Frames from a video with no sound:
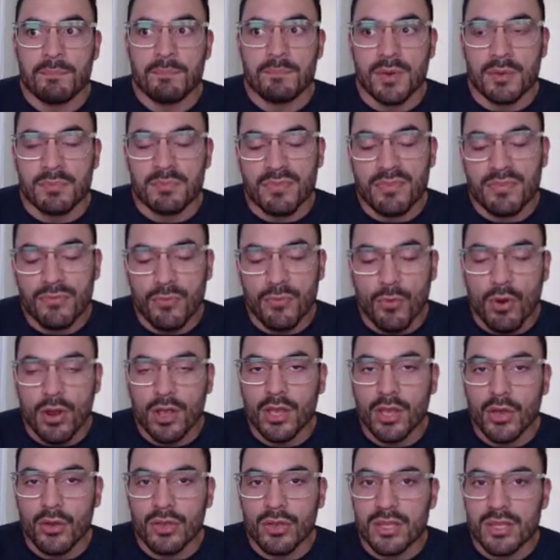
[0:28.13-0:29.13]
But before
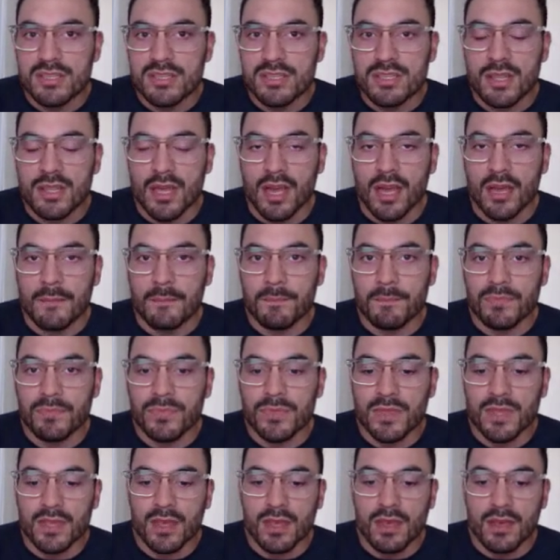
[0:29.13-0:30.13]
I go into that,
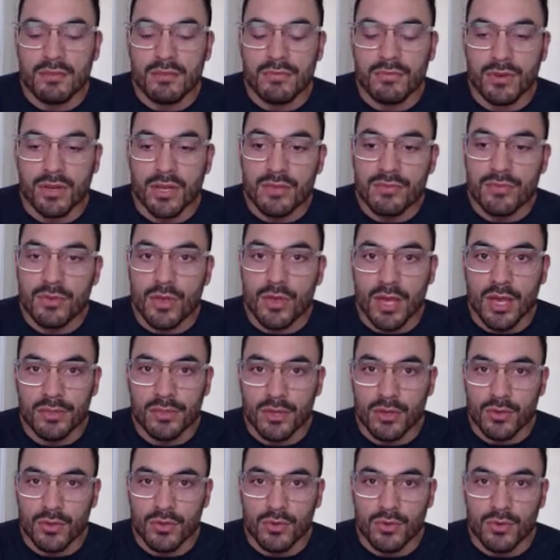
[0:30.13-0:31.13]
for any of you out
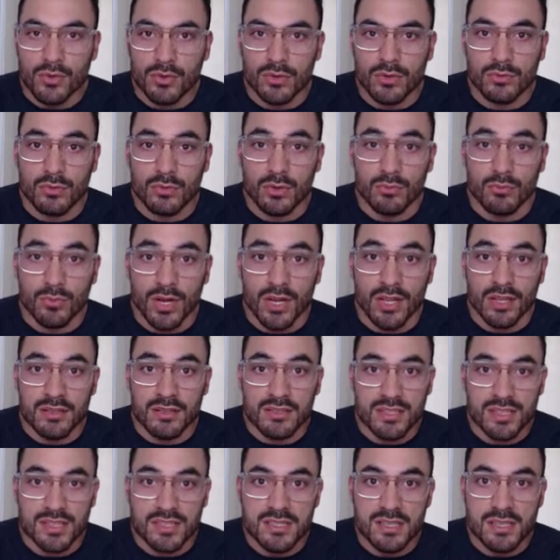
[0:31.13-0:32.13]
there who are running
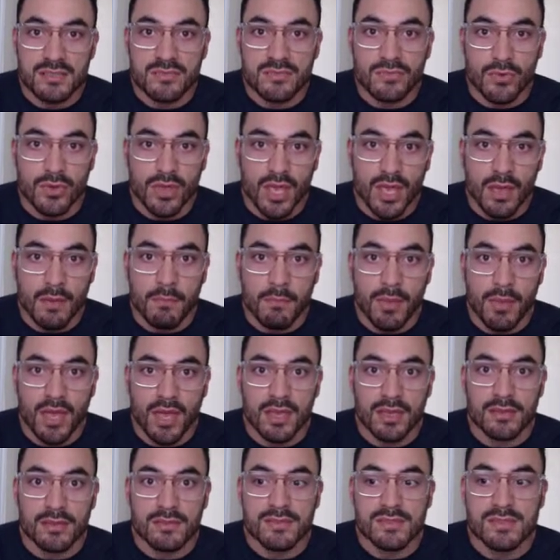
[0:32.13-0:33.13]
successful
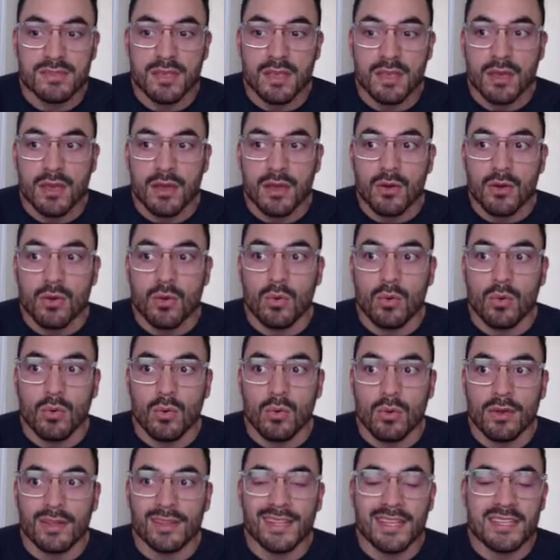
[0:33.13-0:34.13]
campaigns,
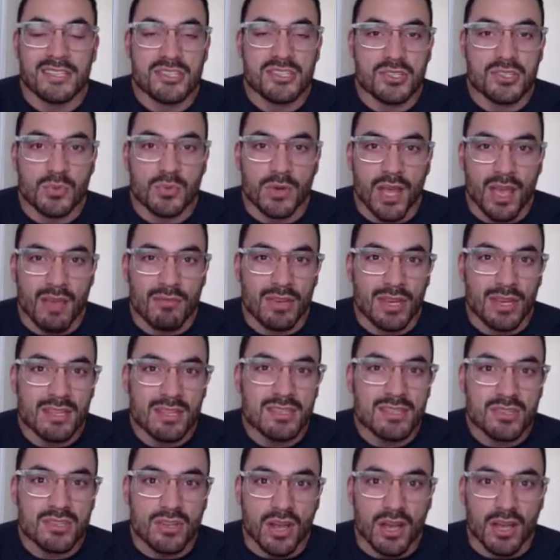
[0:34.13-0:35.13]
or at least just want to have an
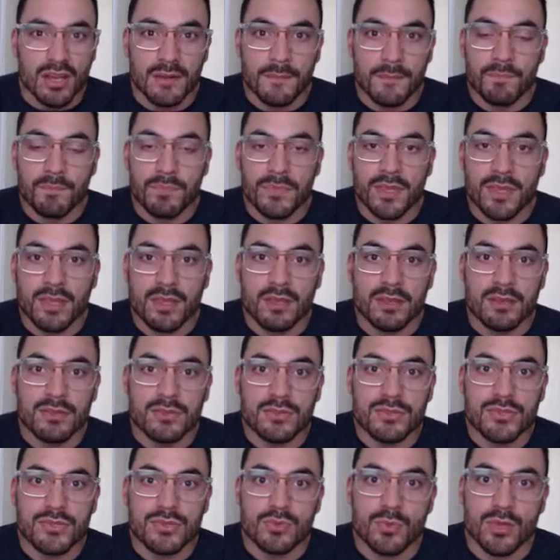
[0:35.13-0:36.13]
insight
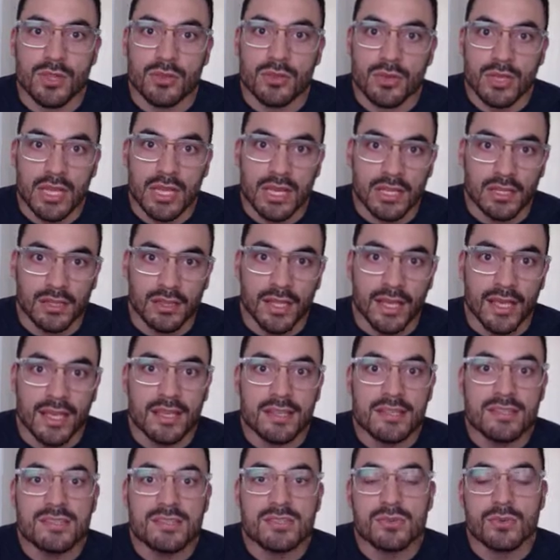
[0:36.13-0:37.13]
into whether you're getting
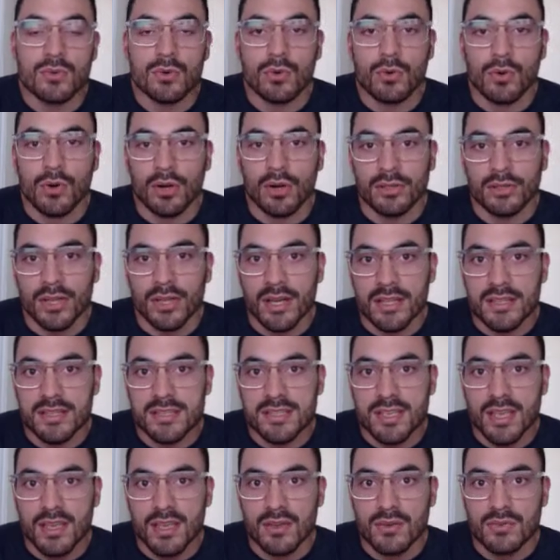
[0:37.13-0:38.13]
leads or online
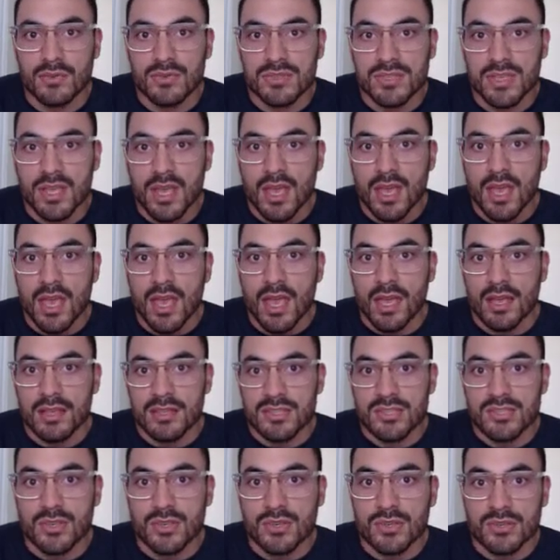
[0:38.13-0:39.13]
sales
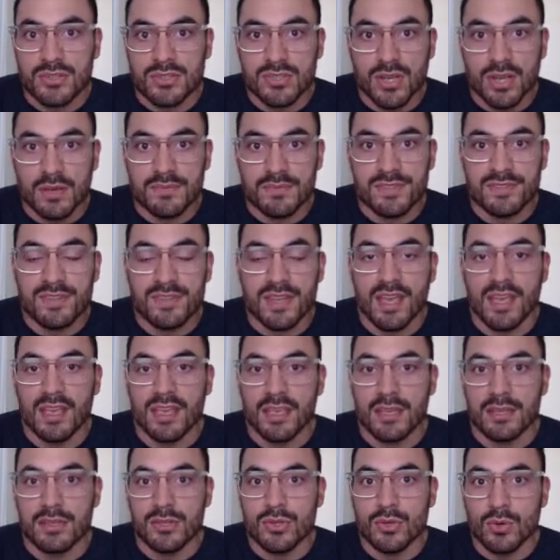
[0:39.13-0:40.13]
at certain times of day
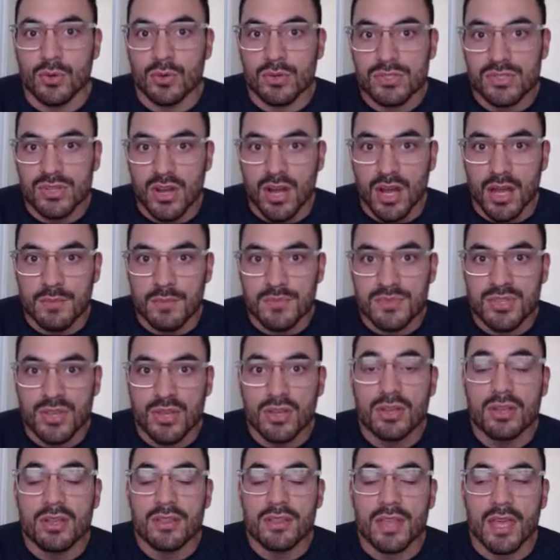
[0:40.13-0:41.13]
in your time
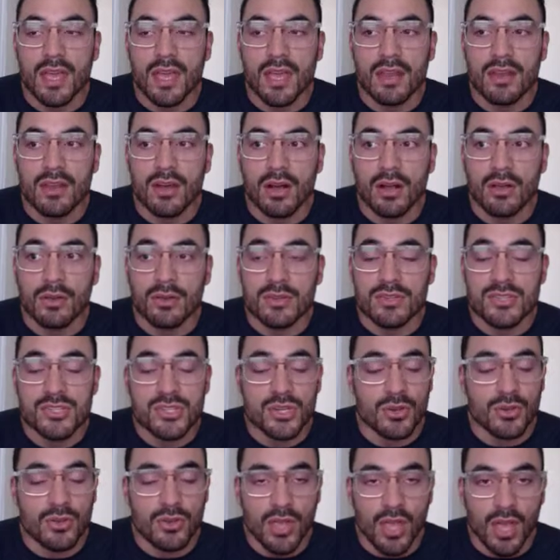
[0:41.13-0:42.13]
zone, then I'm going to
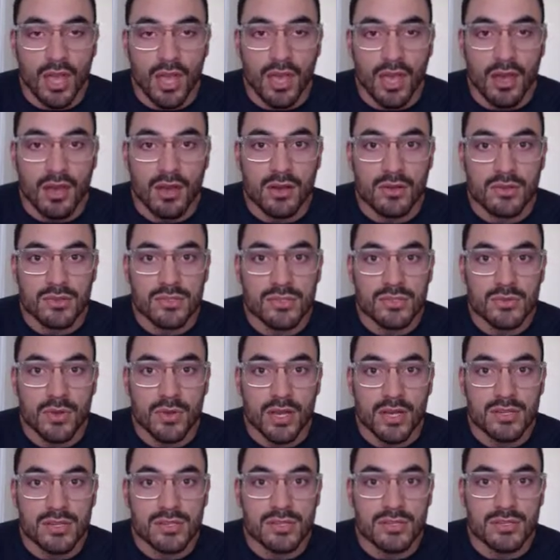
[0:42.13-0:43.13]
show you how to
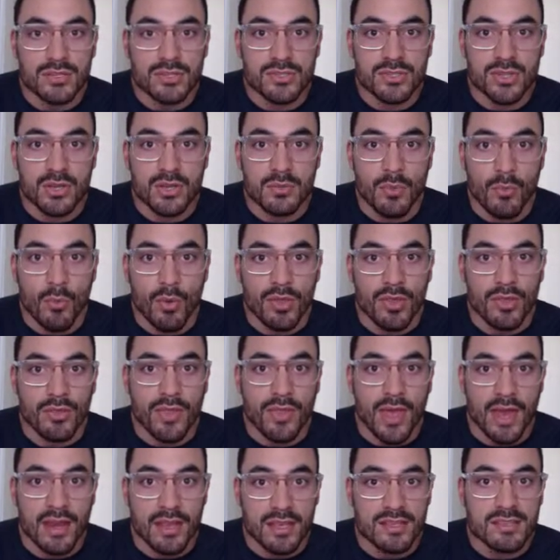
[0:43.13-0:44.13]
actually determine whether
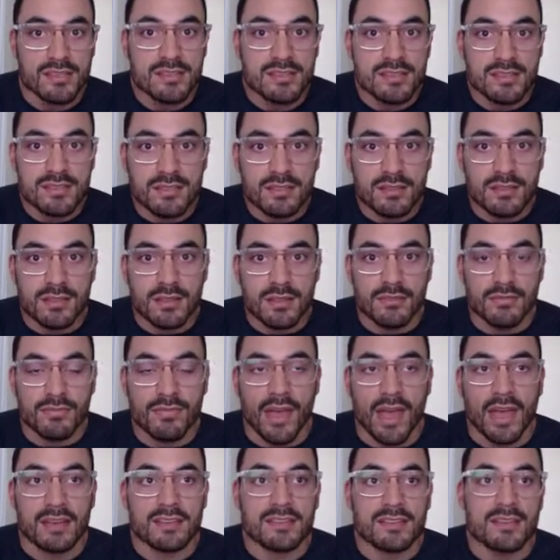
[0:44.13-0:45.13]
that is the
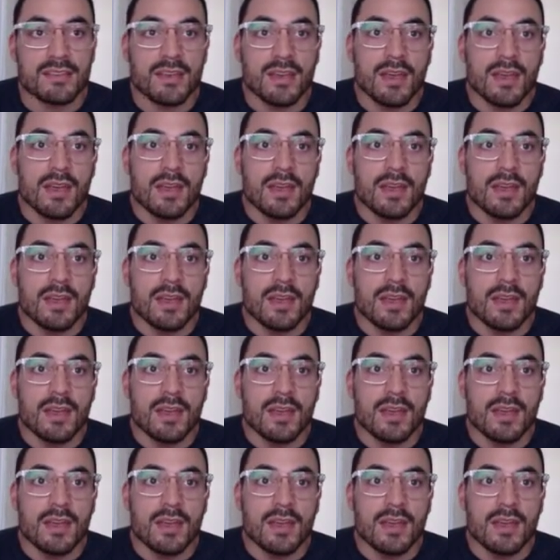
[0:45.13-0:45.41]
fact.